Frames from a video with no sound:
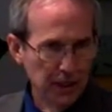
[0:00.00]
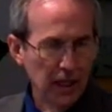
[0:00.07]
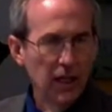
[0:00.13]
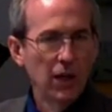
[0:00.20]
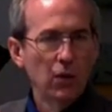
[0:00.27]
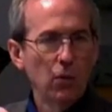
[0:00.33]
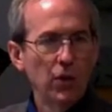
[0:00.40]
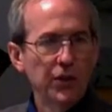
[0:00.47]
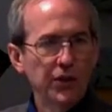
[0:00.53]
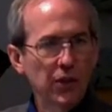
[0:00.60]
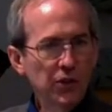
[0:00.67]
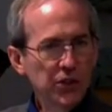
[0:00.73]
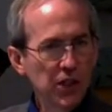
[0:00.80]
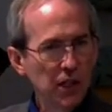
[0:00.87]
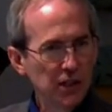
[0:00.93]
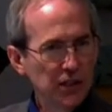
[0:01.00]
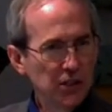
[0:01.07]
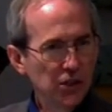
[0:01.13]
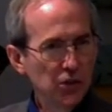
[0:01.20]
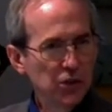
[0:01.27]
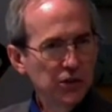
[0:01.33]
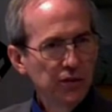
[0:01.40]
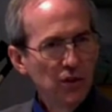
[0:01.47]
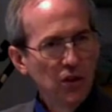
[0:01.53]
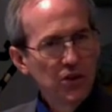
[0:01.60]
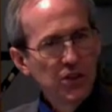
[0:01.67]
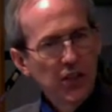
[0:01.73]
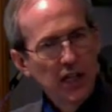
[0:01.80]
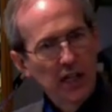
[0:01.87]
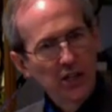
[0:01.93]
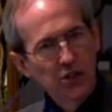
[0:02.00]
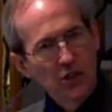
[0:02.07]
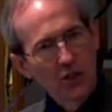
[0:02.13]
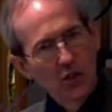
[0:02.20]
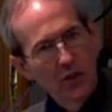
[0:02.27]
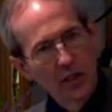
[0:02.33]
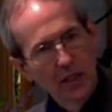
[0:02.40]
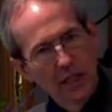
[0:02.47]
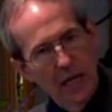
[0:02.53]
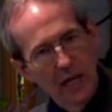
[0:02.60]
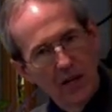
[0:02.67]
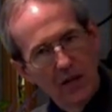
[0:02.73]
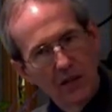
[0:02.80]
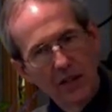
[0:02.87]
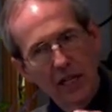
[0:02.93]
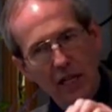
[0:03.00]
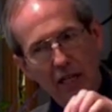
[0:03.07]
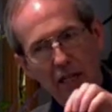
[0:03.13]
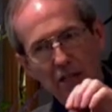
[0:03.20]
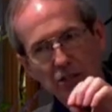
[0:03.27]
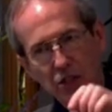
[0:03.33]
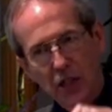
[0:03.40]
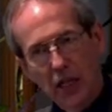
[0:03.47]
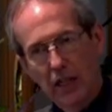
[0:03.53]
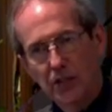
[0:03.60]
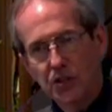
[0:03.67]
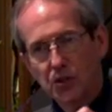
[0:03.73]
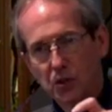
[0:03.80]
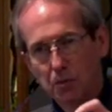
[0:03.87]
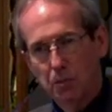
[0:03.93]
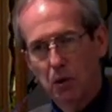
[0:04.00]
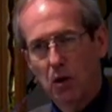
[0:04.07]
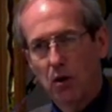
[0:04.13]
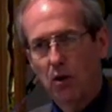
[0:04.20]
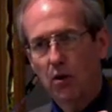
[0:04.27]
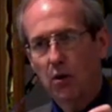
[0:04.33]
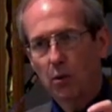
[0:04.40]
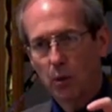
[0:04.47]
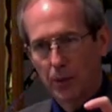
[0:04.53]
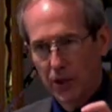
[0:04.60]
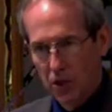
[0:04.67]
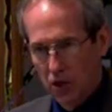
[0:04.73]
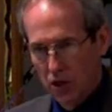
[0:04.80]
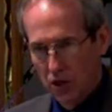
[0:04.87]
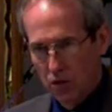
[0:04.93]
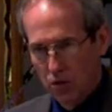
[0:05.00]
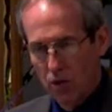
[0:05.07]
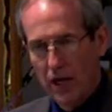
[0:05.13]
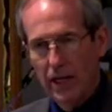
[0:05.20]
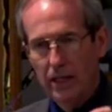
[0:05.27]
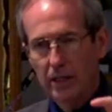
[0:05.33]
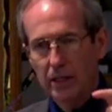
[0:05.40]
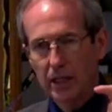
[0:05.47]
What they're telling you as far as cancer going down is cancer per what we call the rate,